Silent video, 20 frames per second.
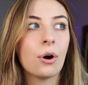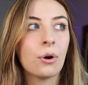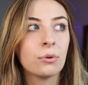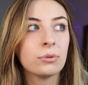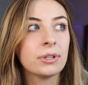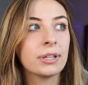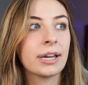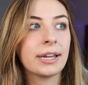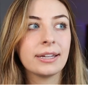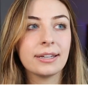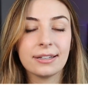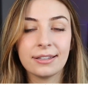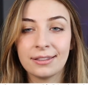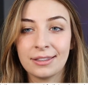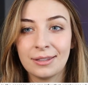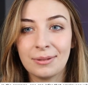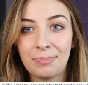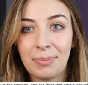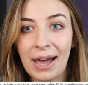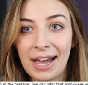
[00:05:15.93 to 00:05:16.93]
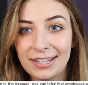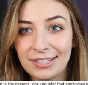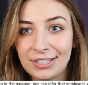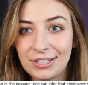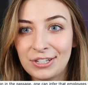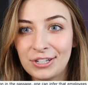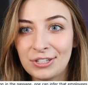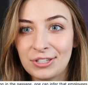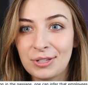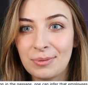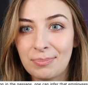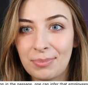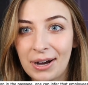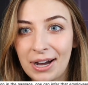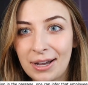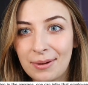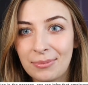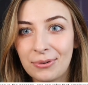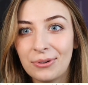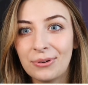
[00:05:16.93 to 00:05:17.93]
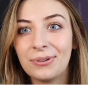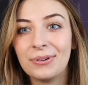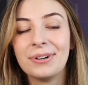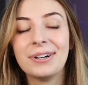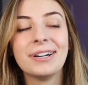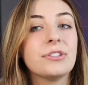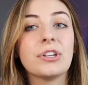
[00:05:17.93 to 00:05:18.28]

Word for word: on oh, like passage is the bible